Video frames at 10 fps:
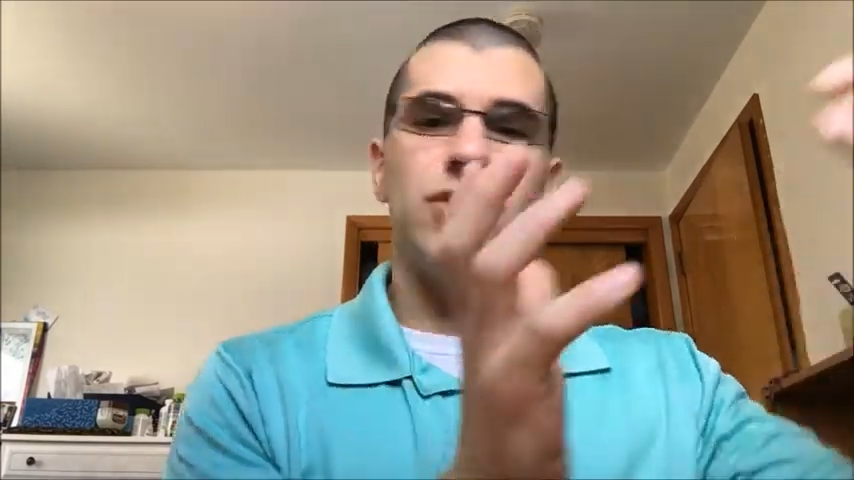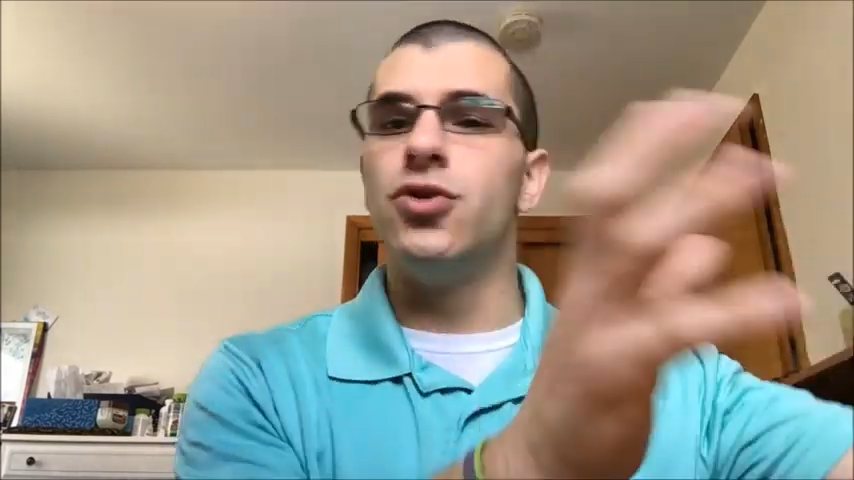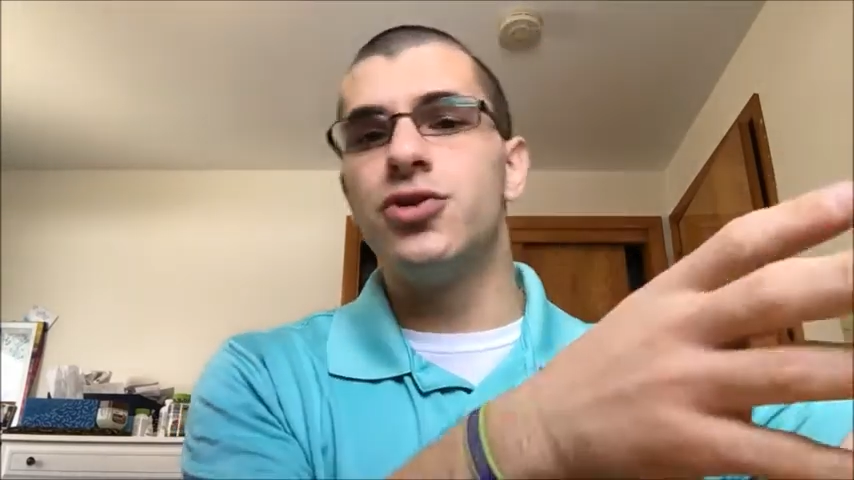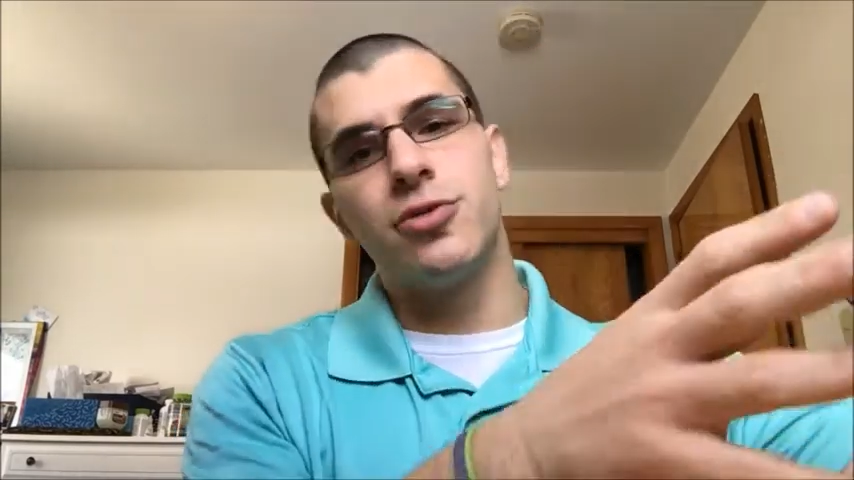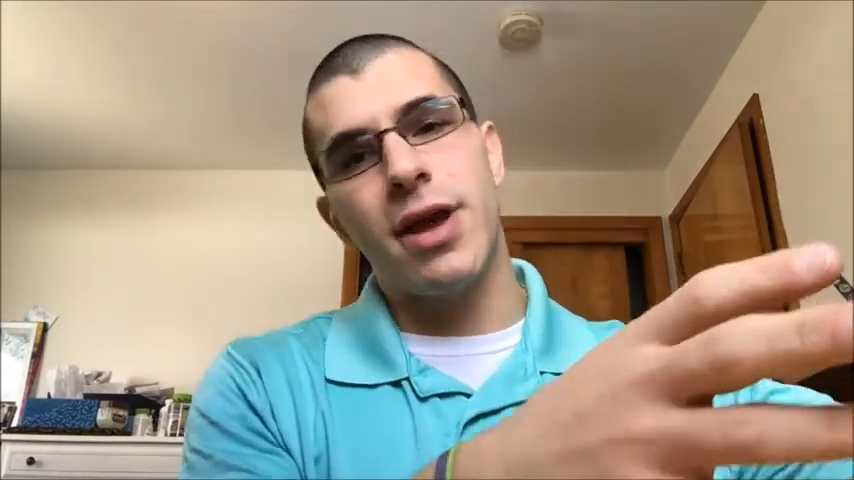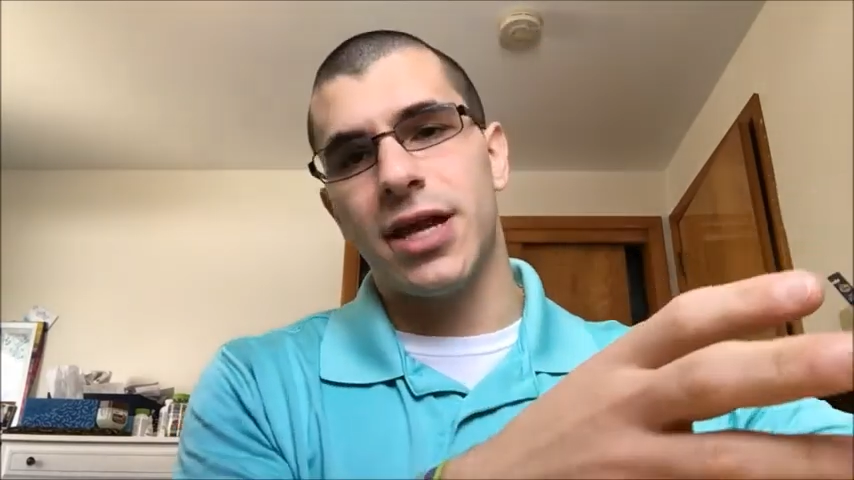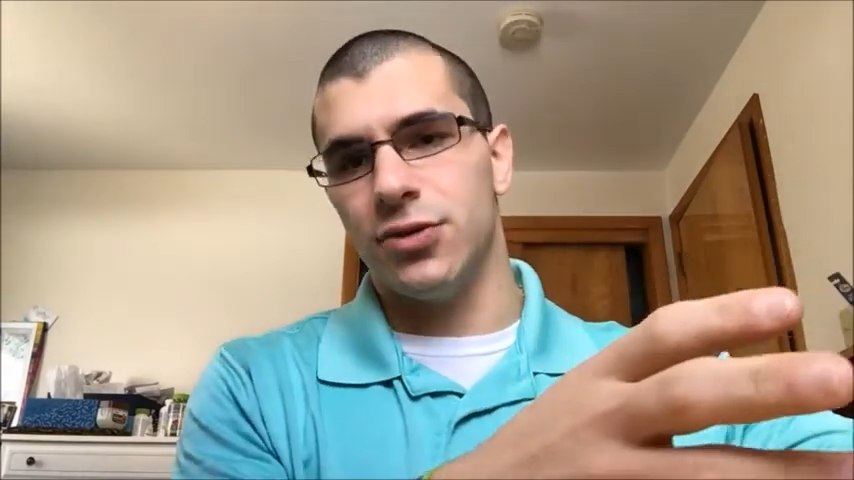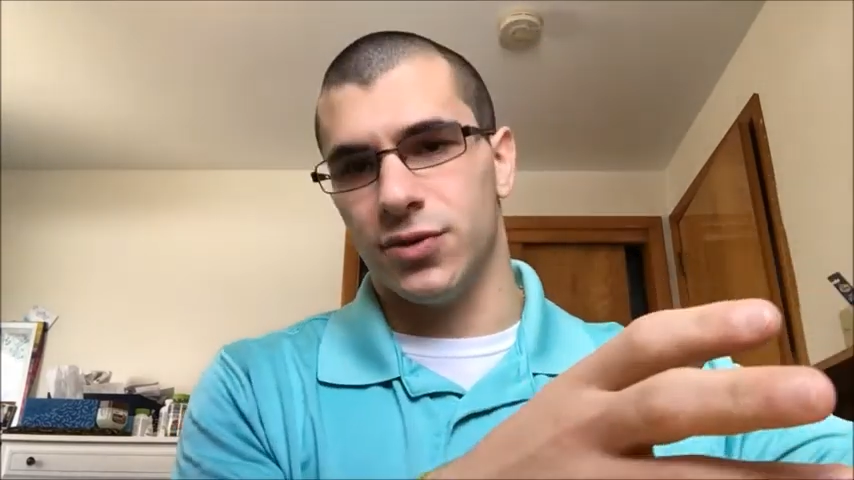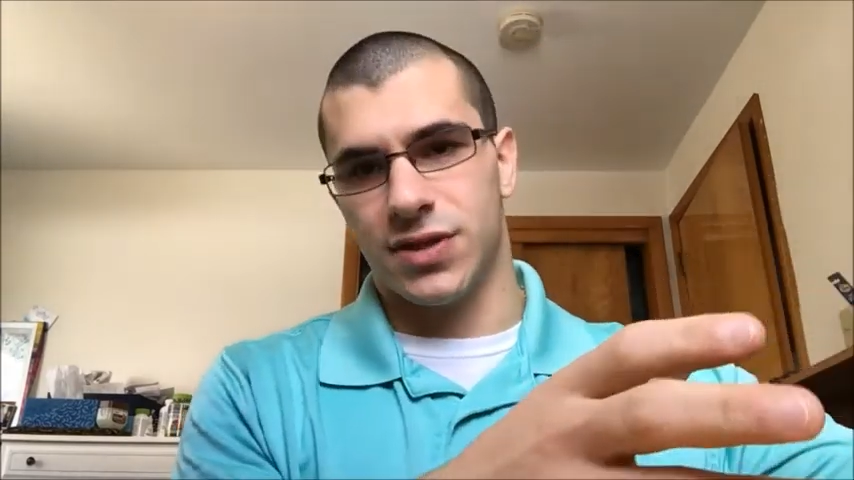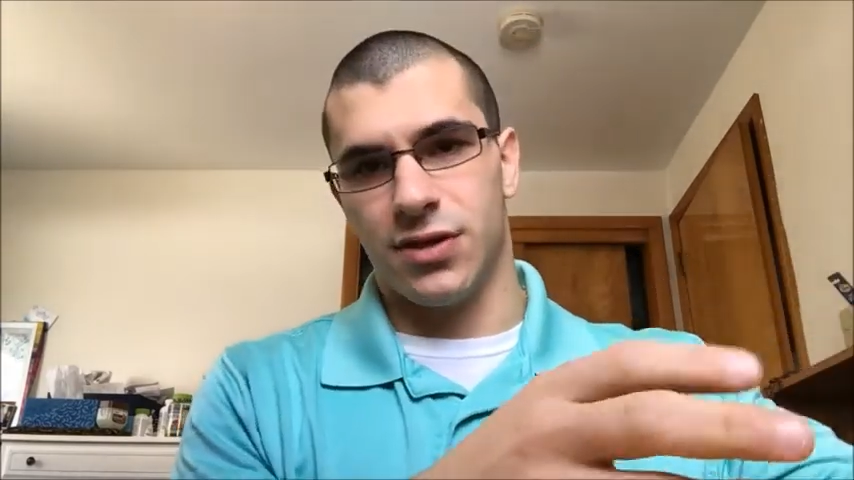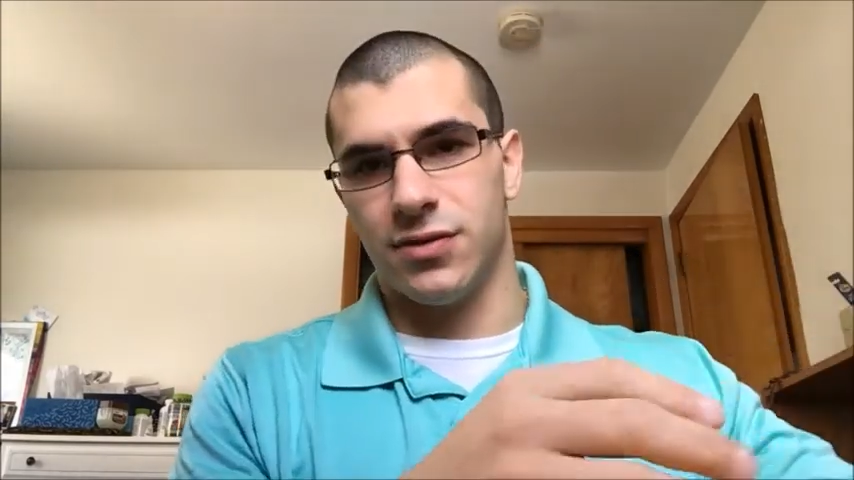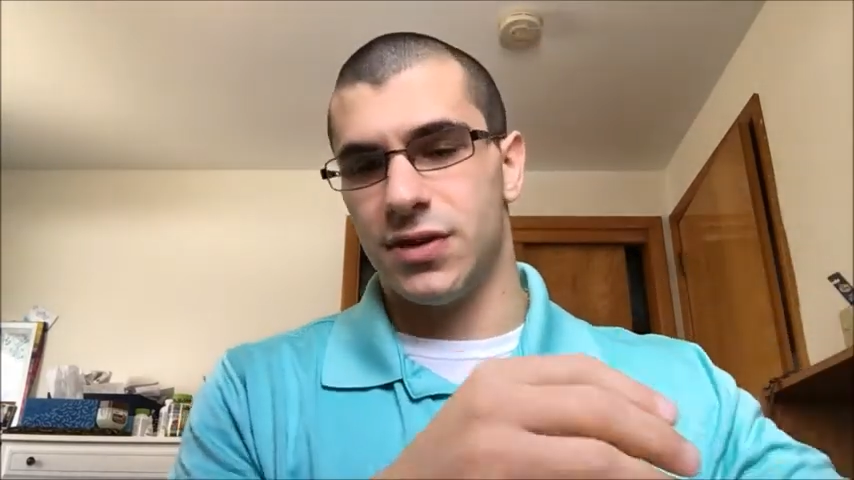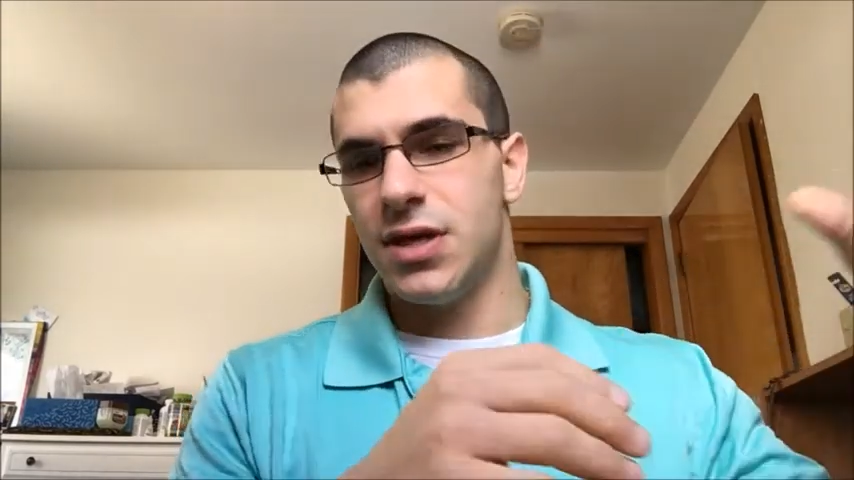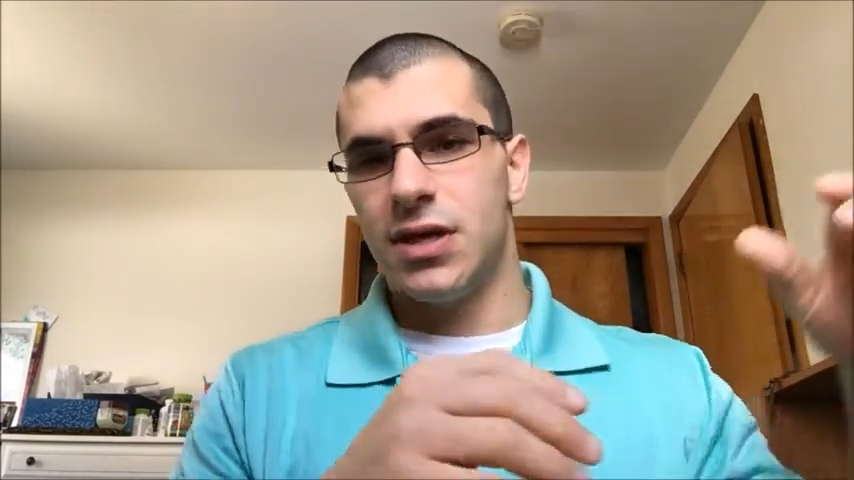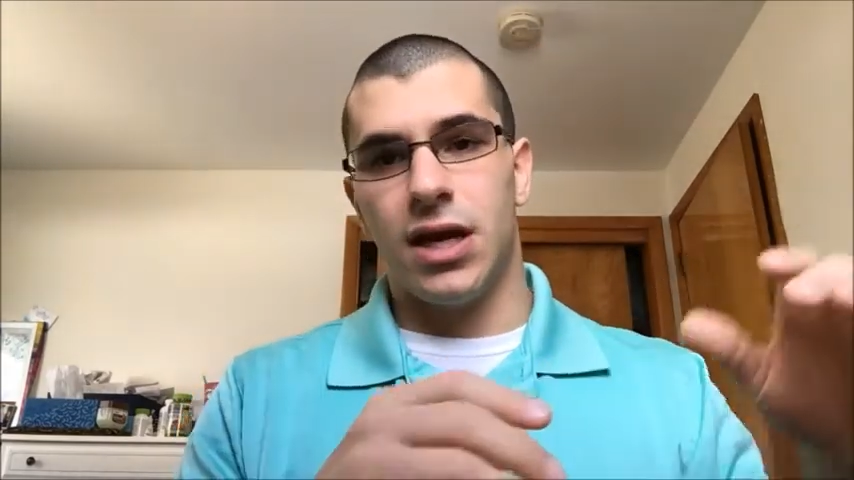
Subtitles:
use your manual skills.